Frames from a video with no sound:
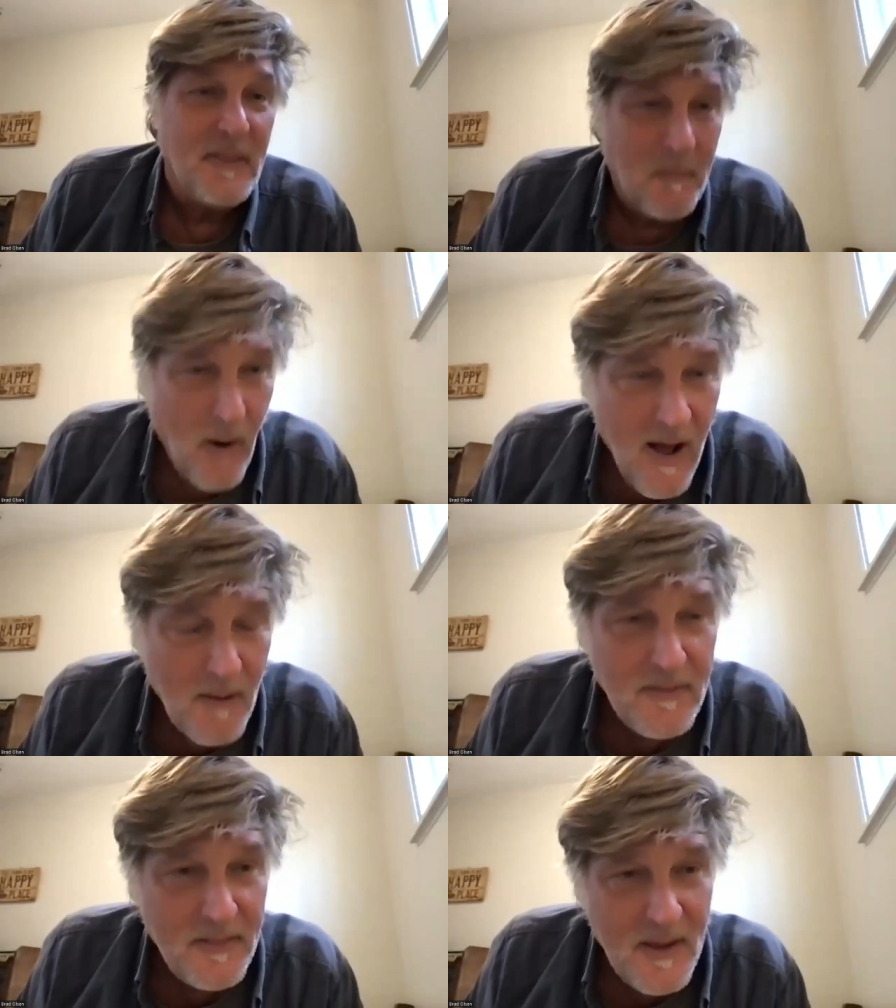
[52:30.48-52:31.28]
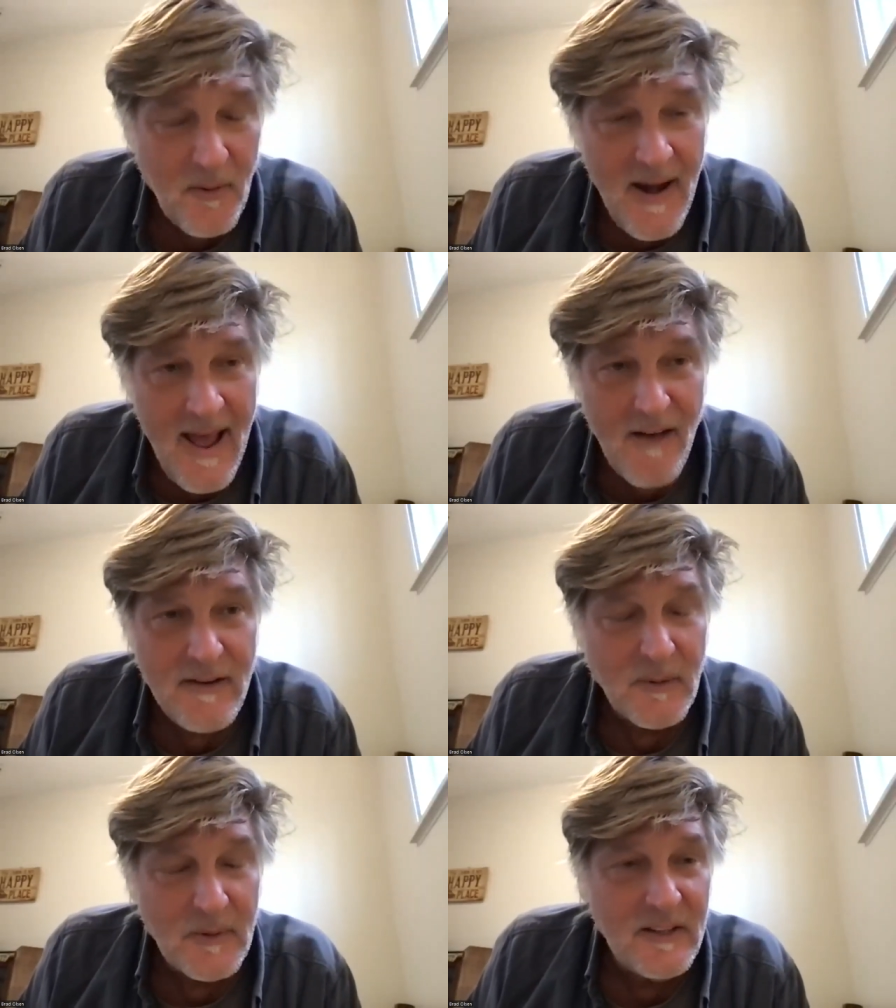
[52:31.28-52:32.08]
but the problem that they were
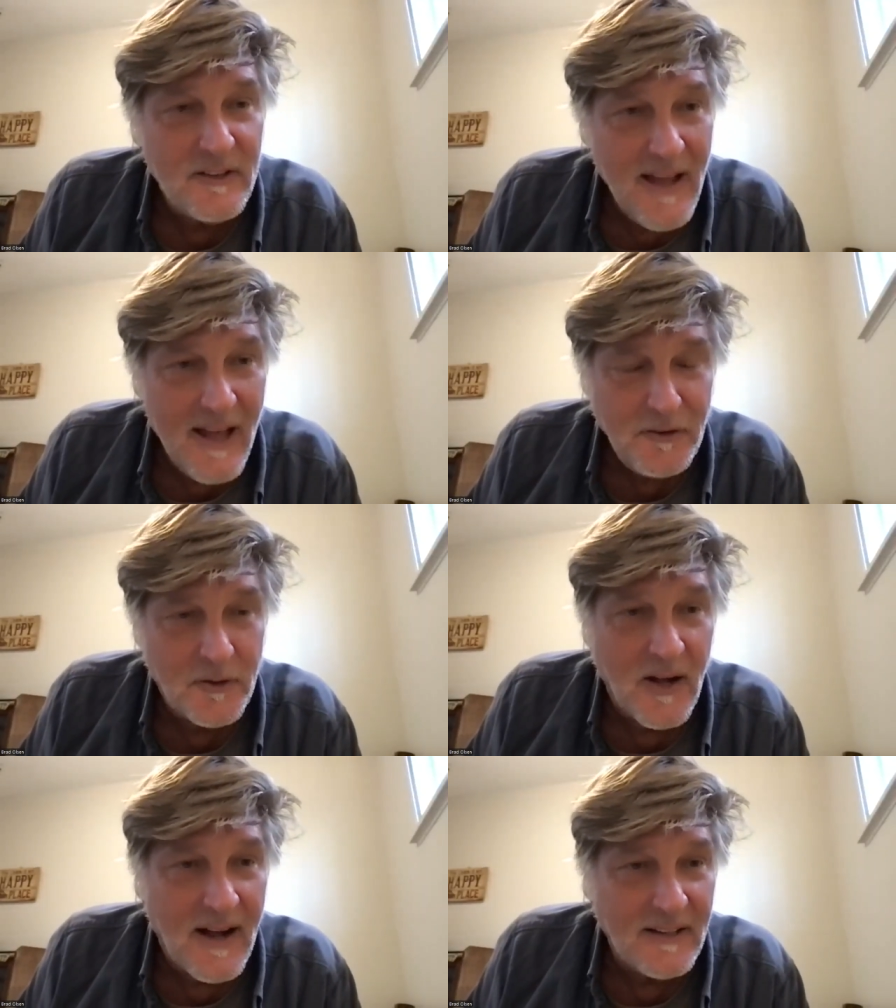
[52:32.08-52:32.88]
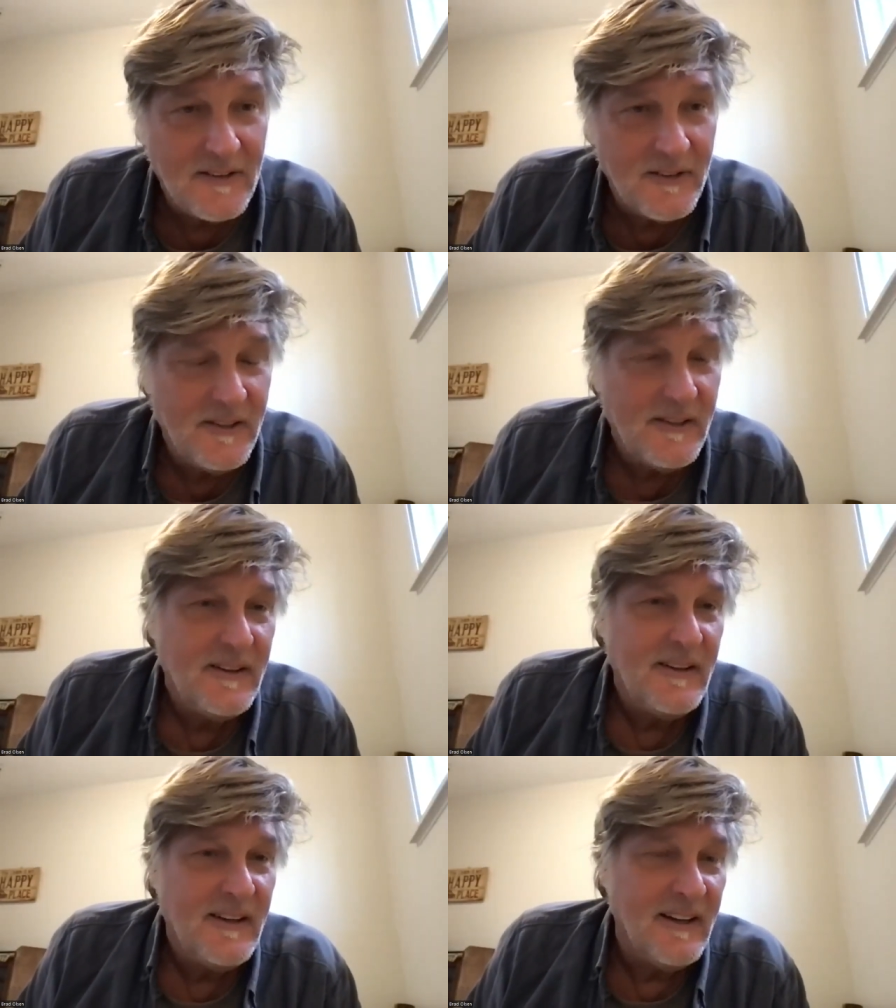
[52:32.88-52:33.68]
having with these astronauts
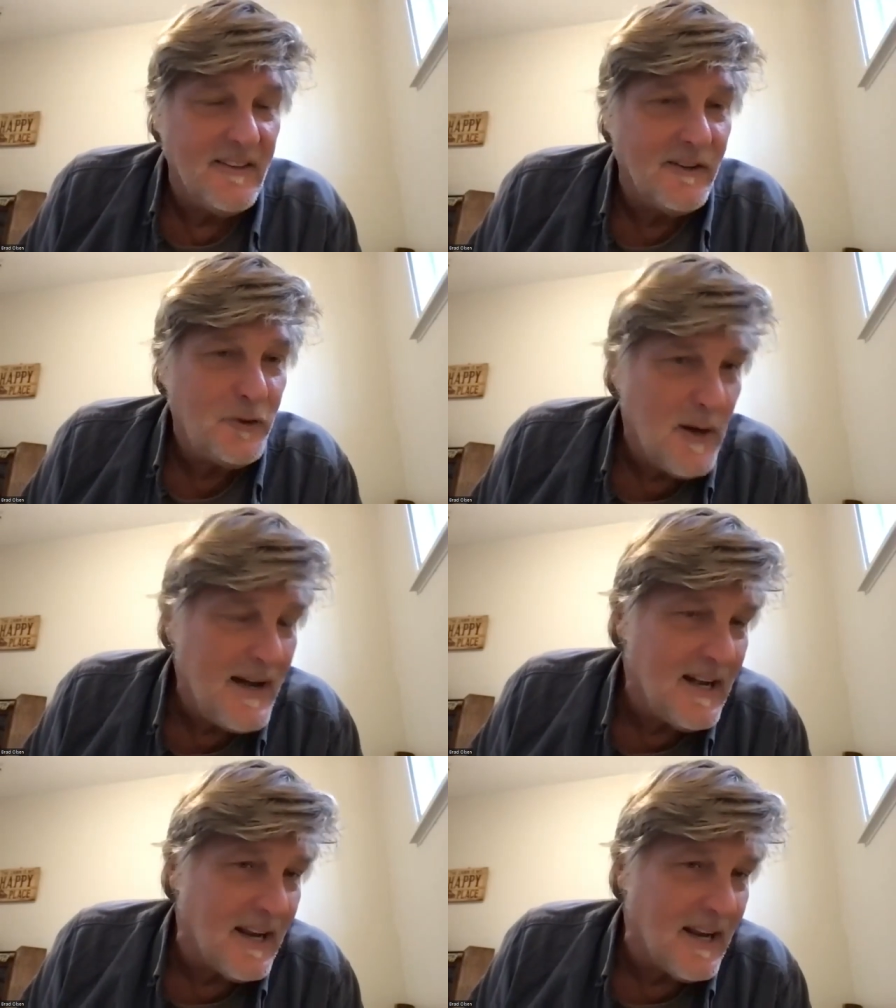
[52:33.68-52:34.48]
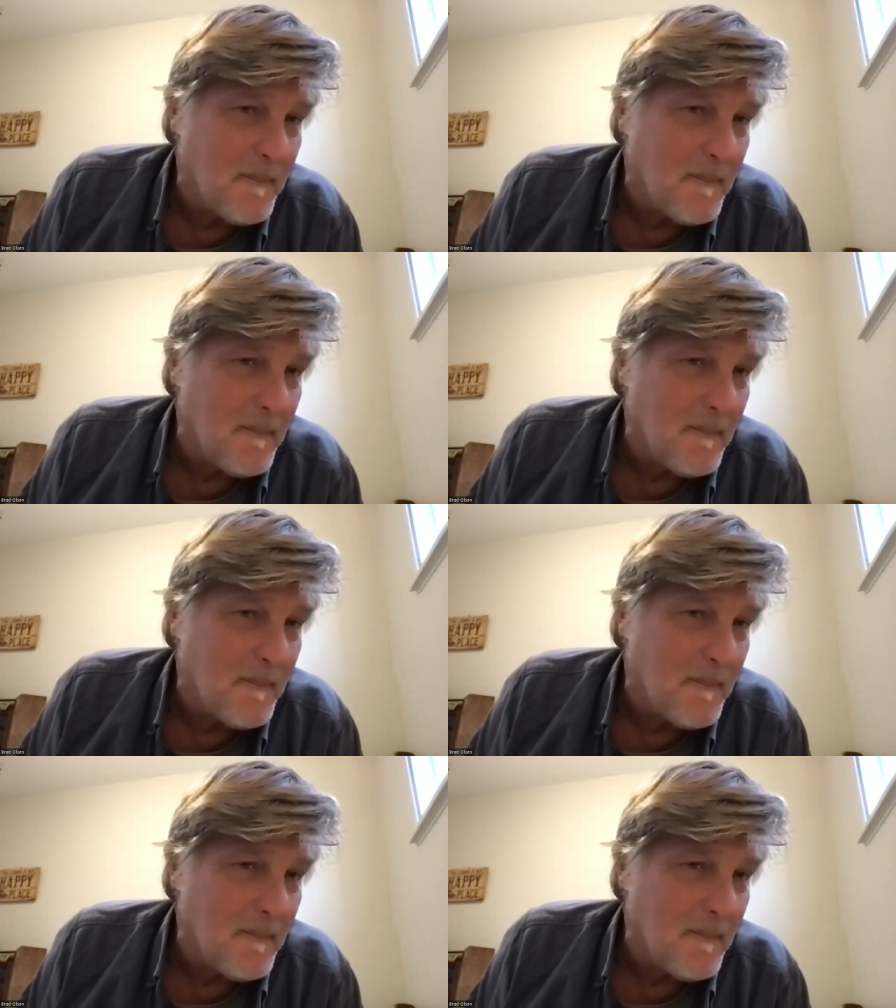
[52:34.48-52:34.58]
in this training